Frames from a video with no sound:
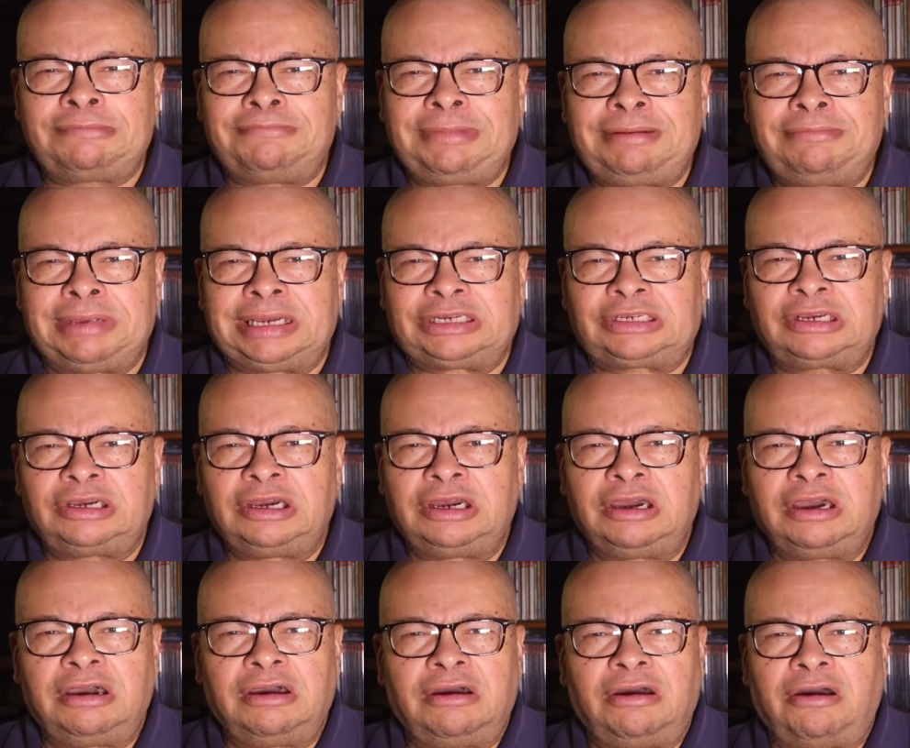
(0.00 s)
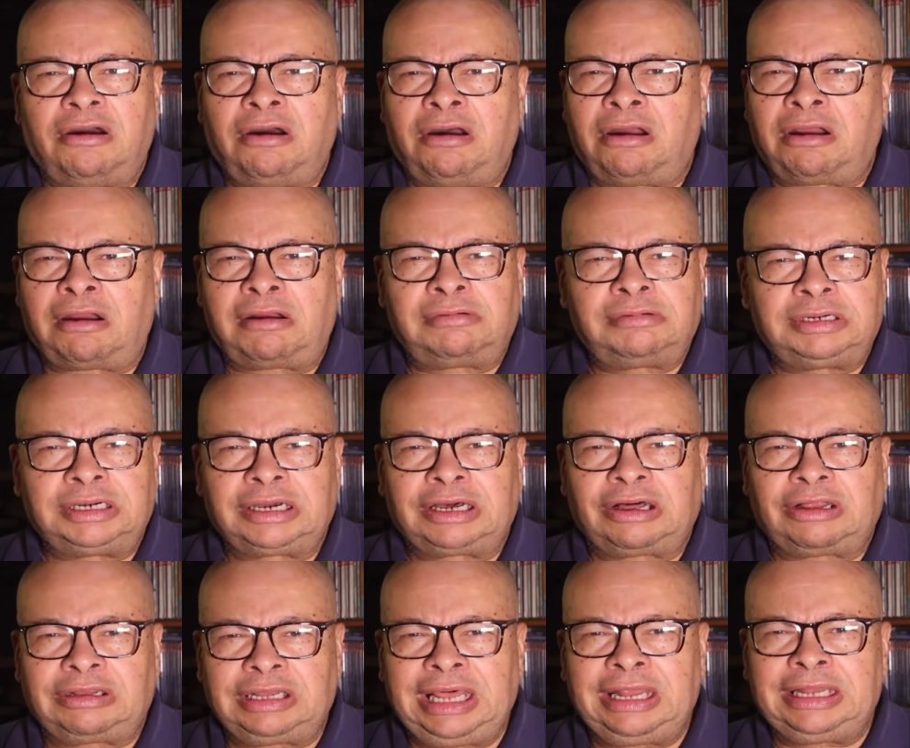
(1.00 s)
Amendment, are
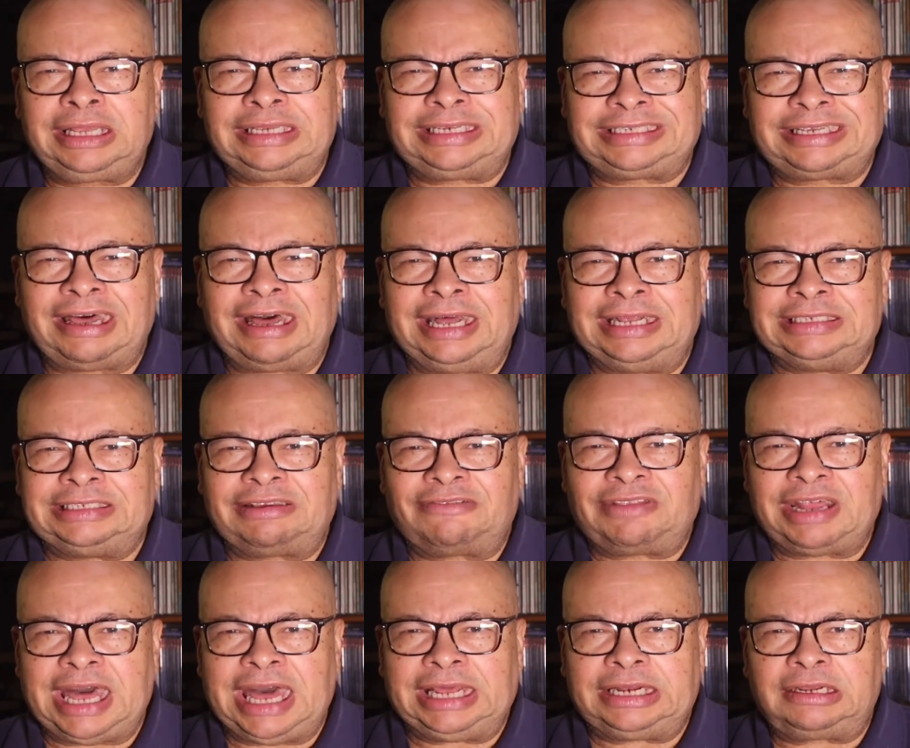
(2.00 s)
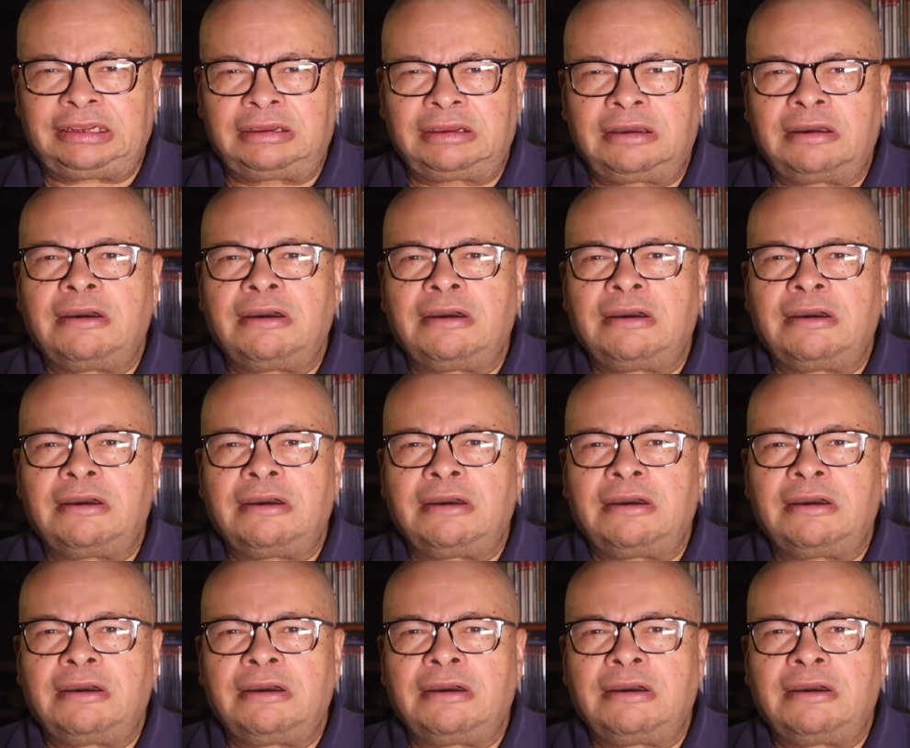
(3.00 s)
clearly signs of that.